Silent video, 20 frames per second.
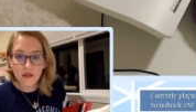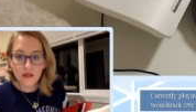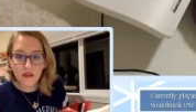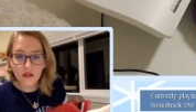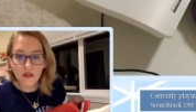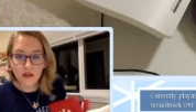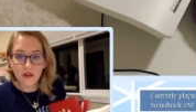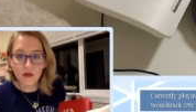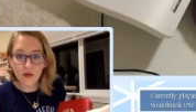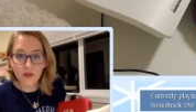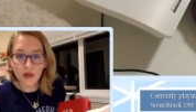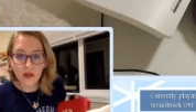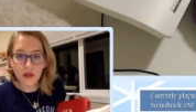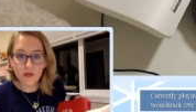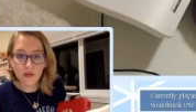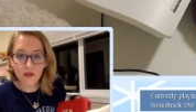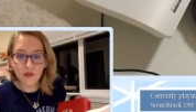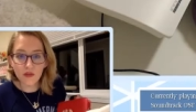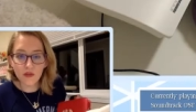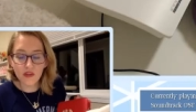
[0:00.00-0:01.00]
Oh, my
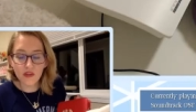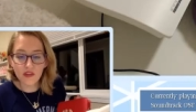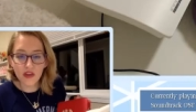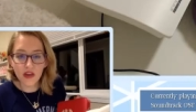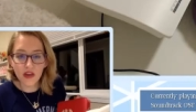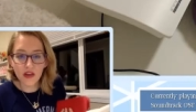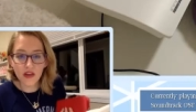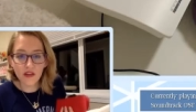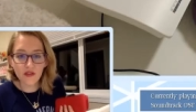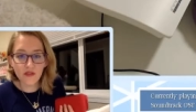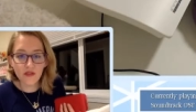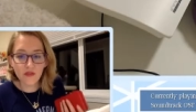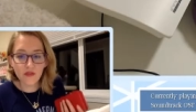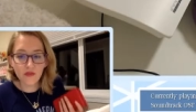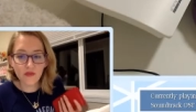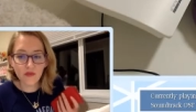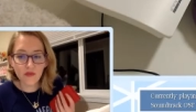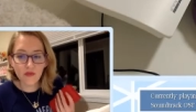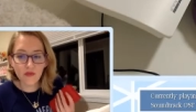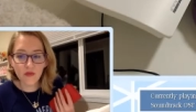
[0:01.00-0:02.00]
YouTube is kind of
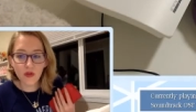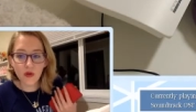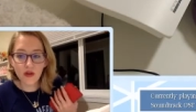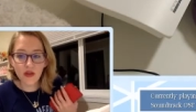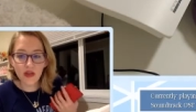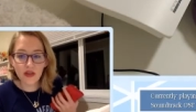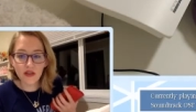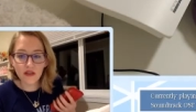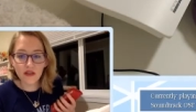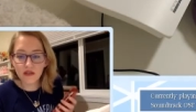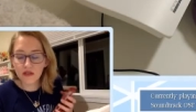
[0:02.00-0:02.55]
loading.